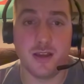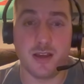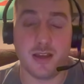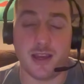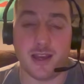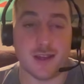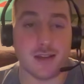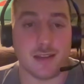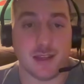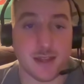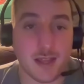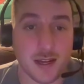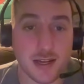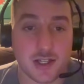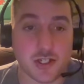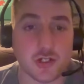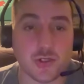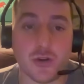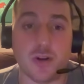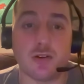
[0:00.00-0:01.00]
and then he
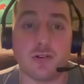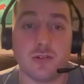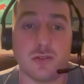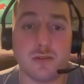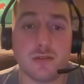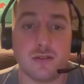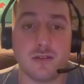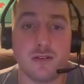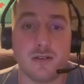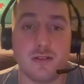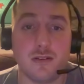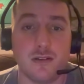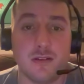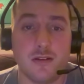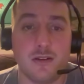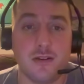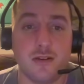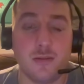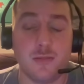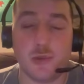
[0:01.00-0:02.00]
struggled.
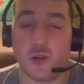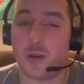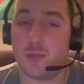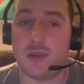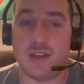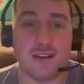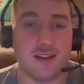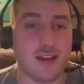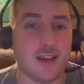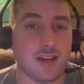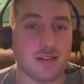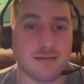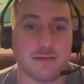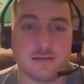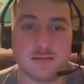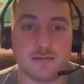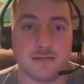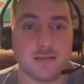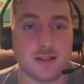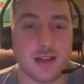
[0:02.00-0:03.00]
But I mean, hey,
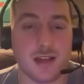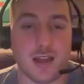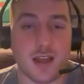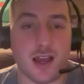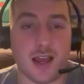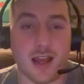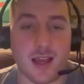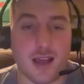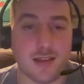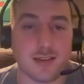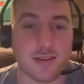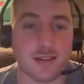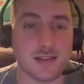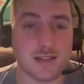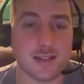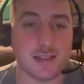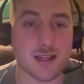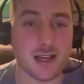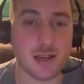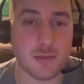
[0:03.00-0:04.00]
I, I think
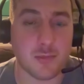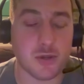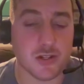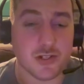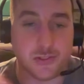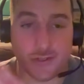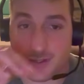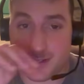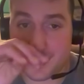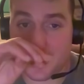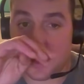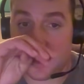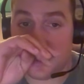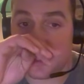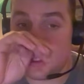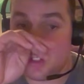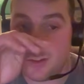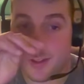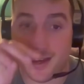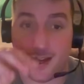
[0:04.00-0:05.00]
that's any pitcher that's going to
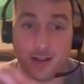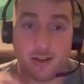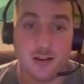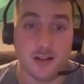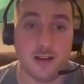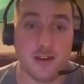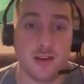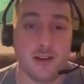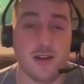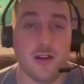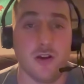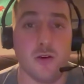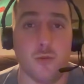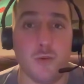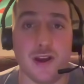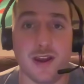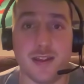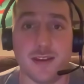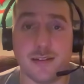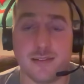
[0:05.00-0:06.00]
do that
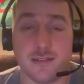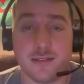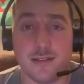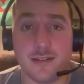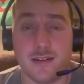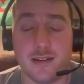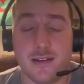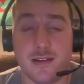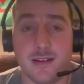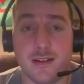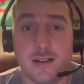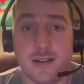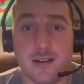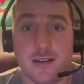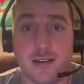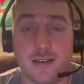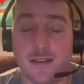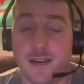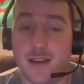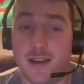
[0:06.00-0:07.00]
when
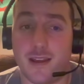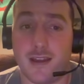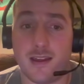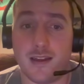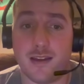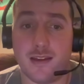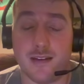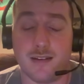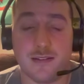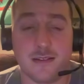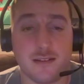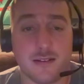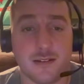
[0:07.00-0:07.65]
they